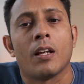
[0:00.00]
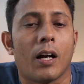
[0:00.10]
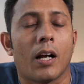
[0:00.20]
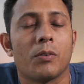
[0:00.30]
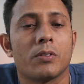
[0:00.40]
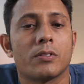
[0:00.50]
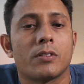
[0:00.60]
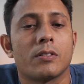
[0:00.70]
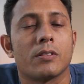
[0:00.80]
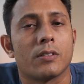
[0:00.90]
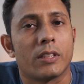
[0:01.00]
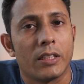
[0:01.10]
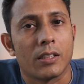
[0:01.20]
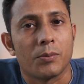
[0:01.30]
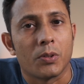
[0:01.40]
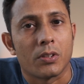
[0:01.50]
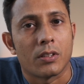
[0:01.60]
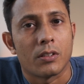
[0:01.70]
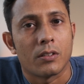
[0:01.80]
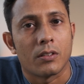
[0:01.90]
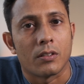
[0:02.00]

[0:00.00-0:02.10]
I was reading a book